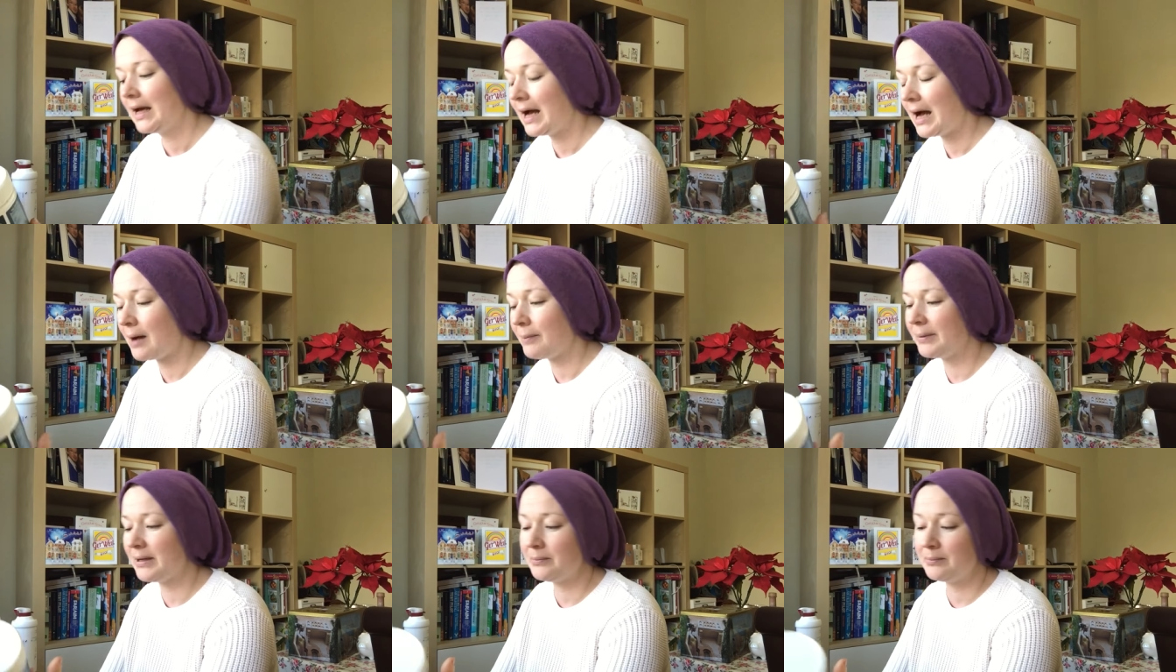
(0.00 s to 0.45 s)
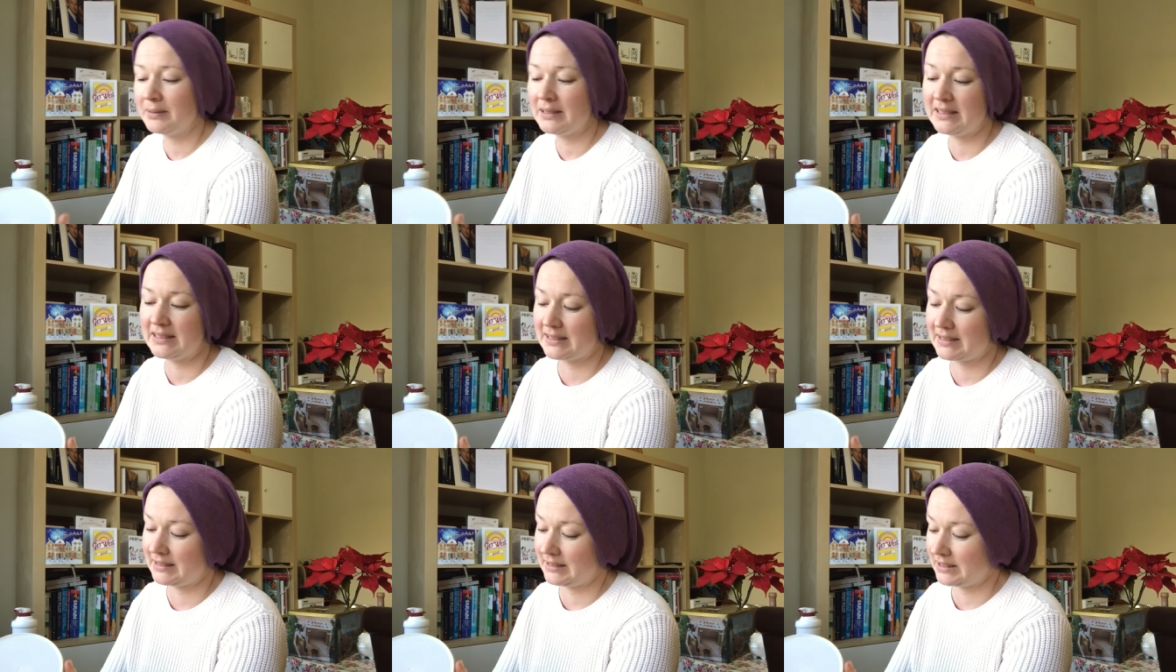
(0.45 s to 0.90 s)
Um, but it
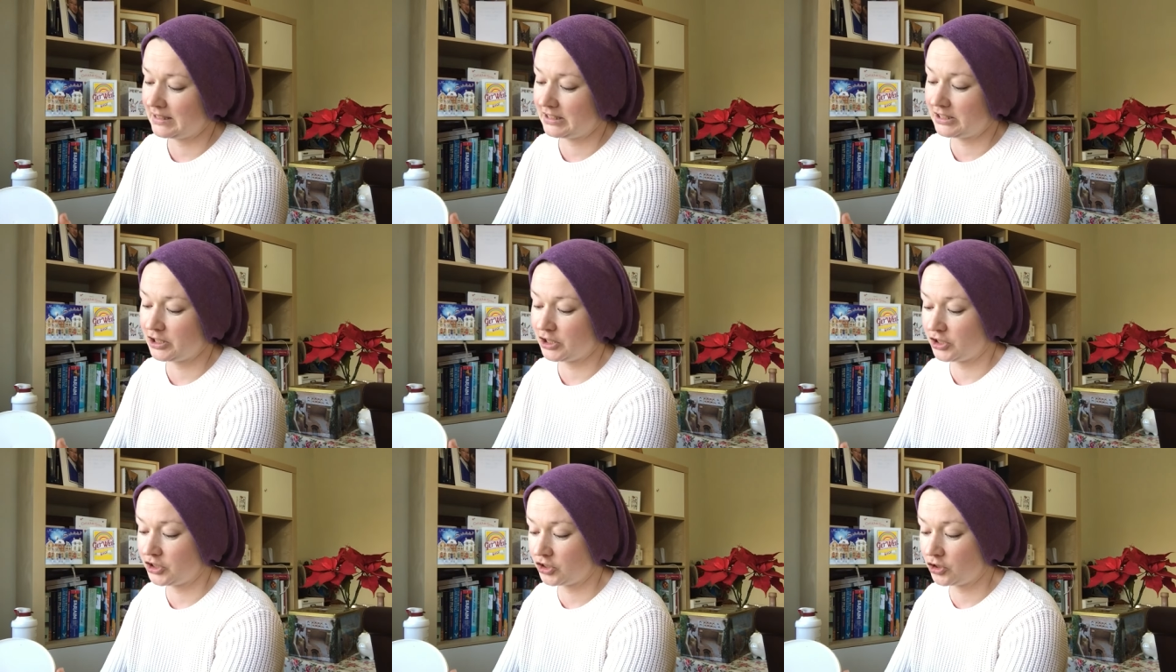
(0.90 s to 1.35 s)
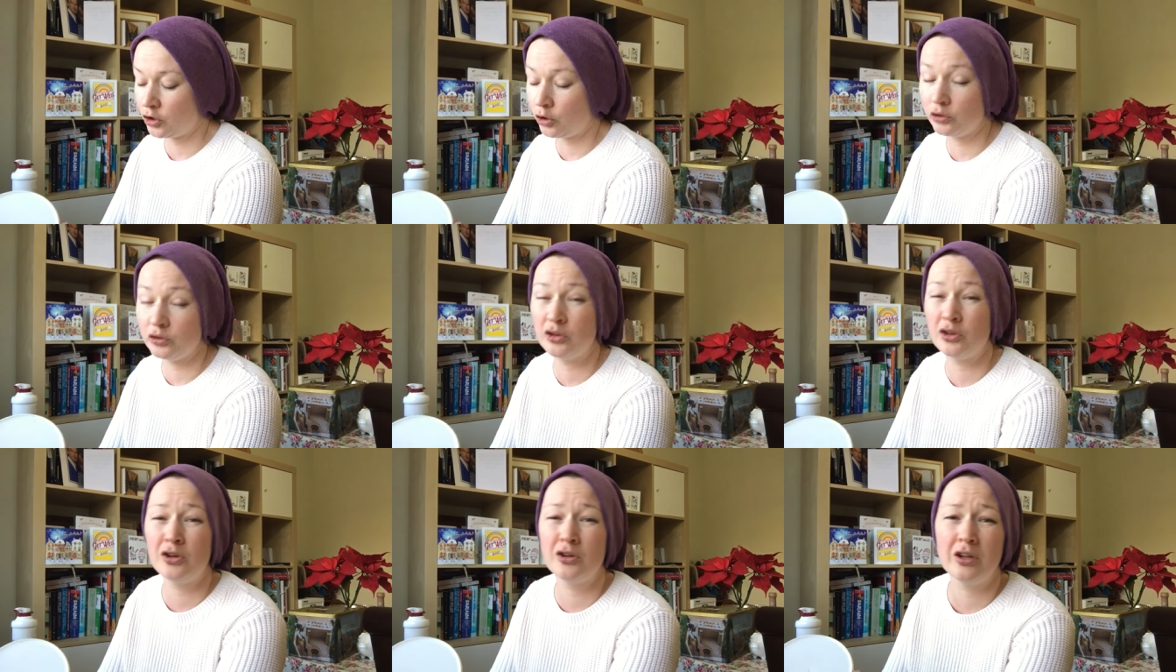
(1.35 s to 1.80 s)
means it's just
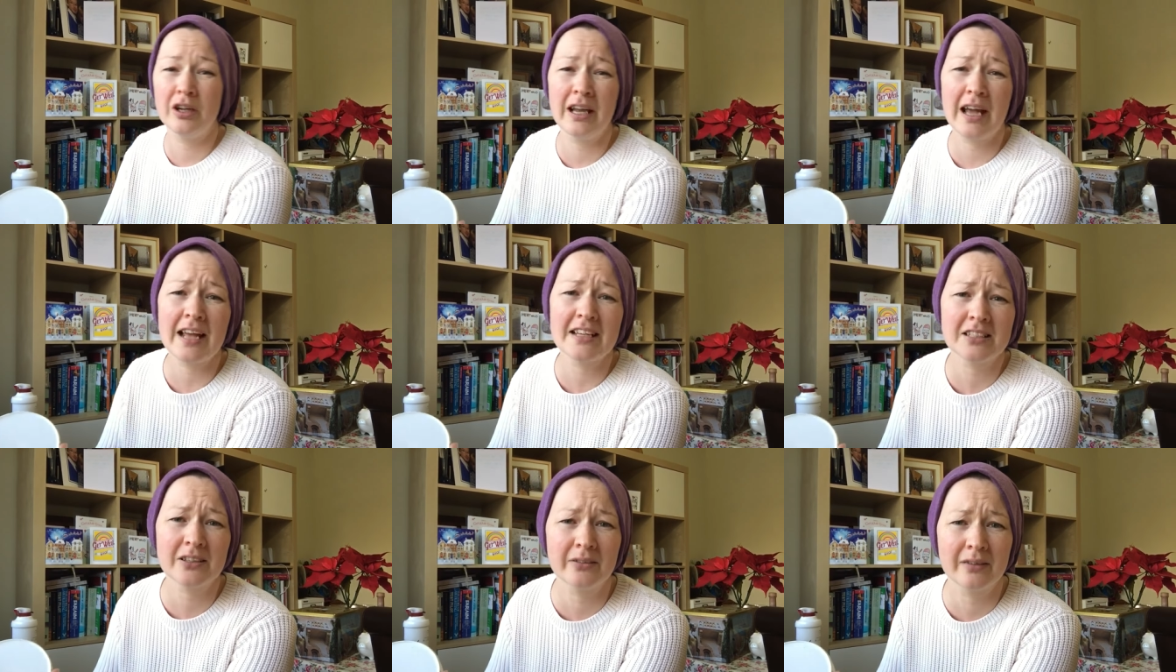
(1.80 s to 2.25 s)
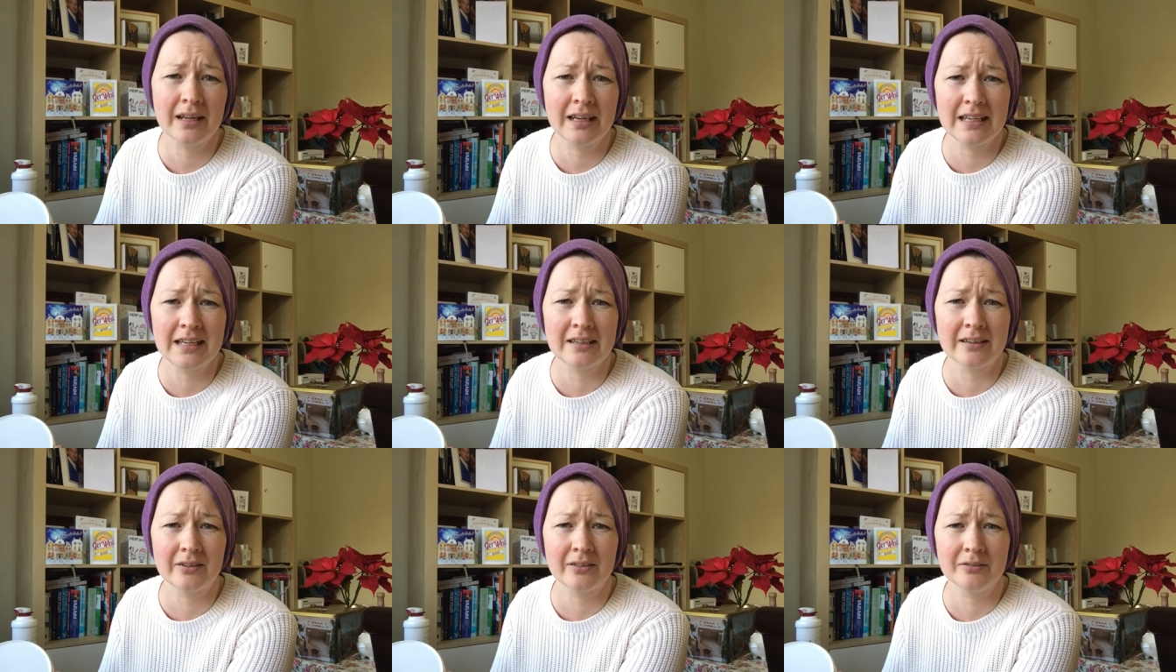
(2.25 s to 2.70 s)
gotten, it hasn't got
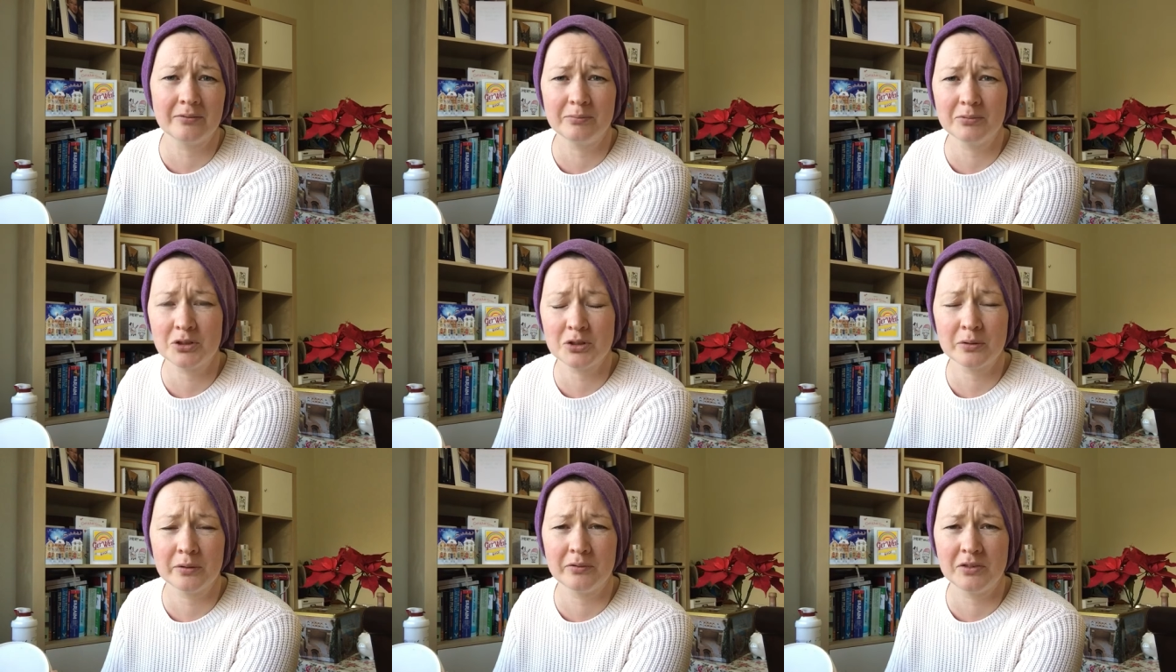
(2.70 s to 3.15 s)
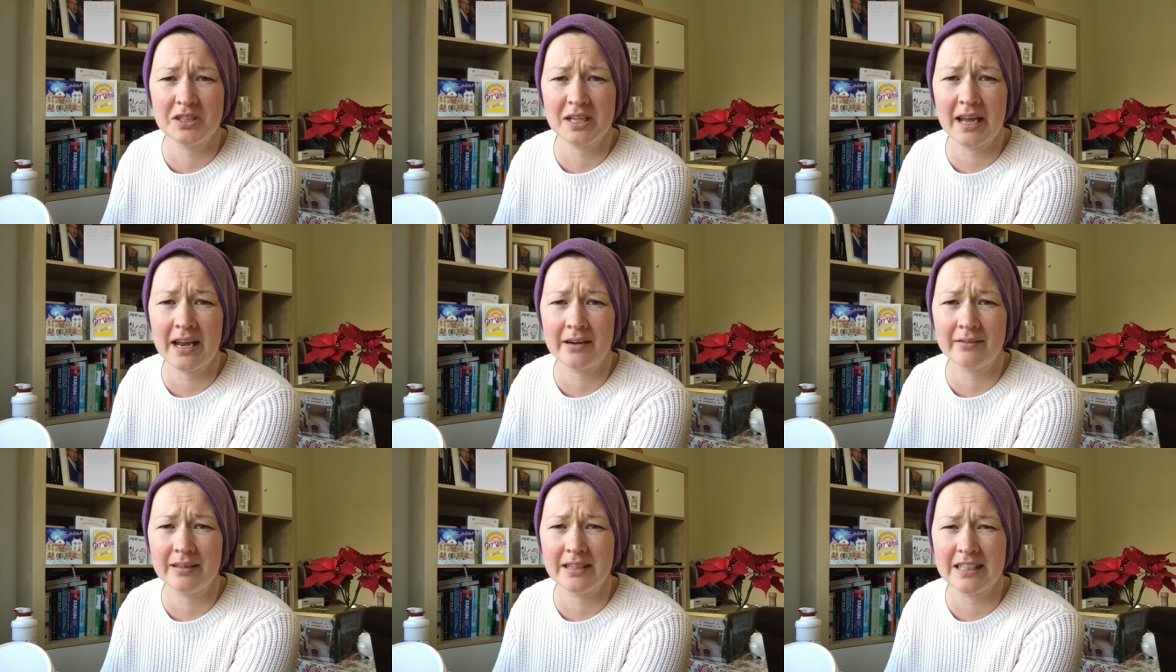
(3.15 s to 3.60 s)
any like, sort of
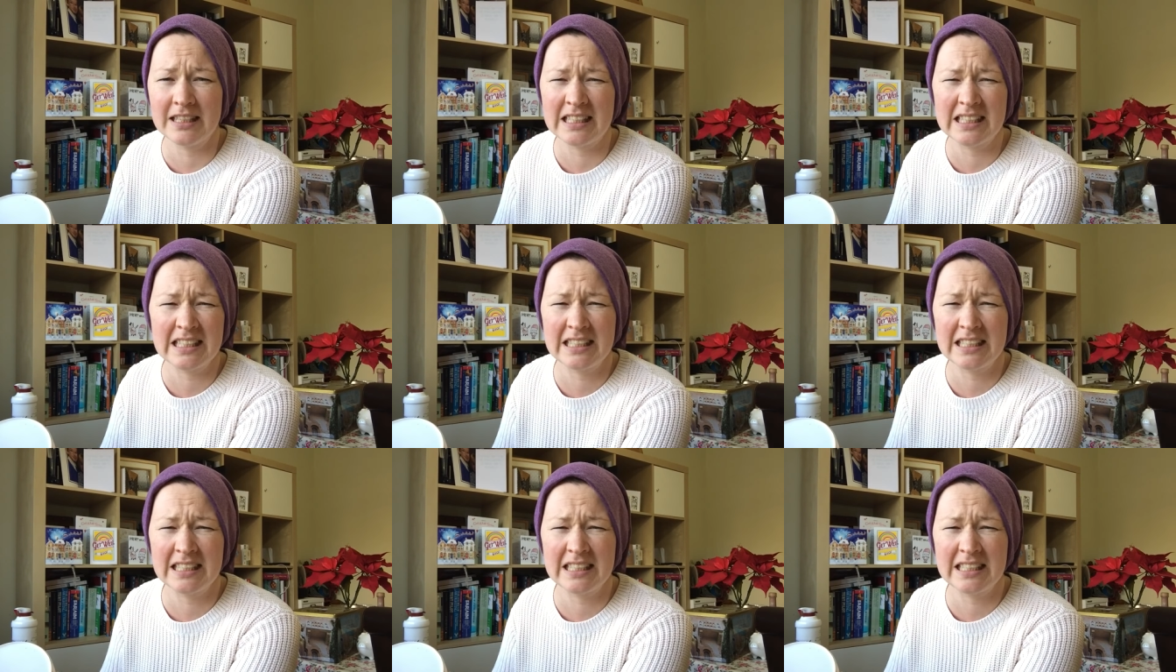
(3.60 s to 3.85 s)
dairy,